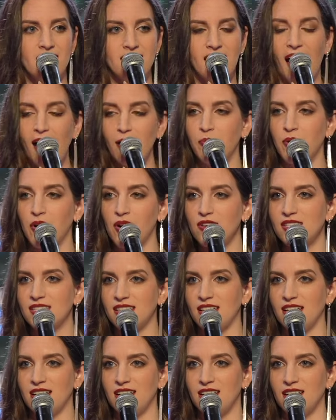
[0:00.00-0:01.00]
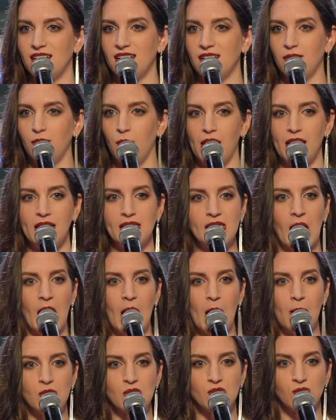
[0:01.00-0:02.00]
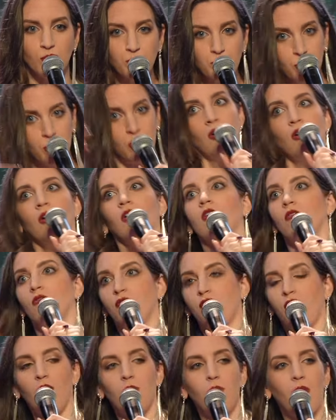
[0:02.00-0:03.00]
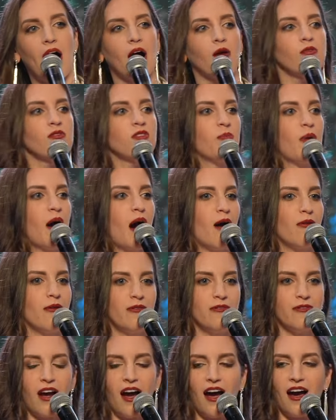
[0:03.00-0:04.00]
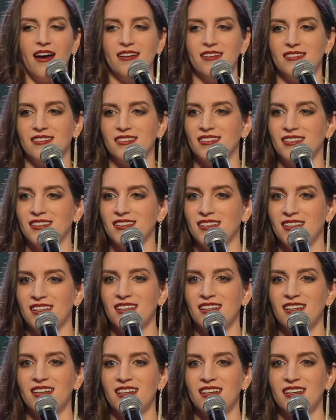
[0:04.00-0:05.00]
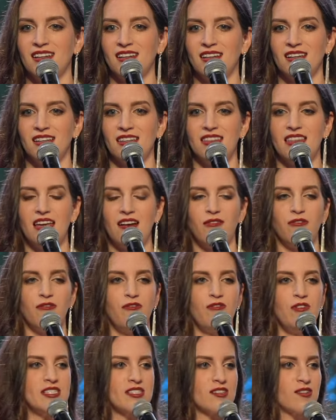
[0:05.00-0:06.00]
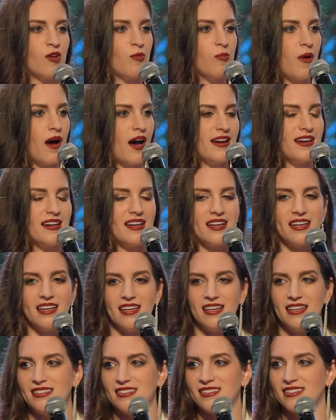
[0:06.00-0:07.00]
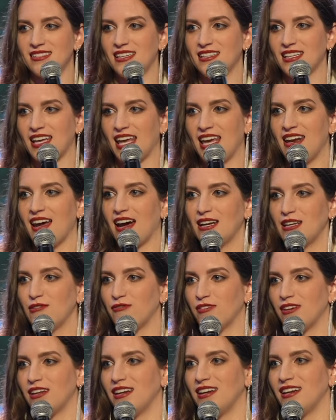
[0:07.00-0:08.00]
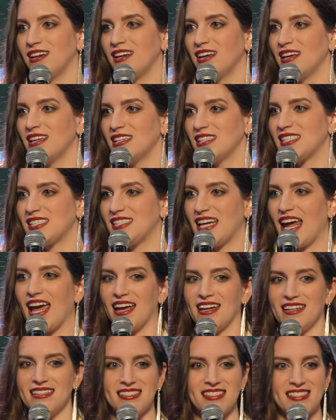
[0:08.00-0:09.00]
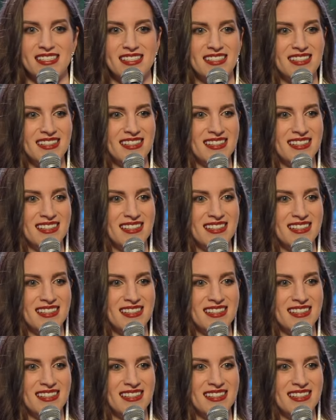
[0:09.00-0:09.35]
That person many times will fall back with the power of God. Their physical body cannot even stand.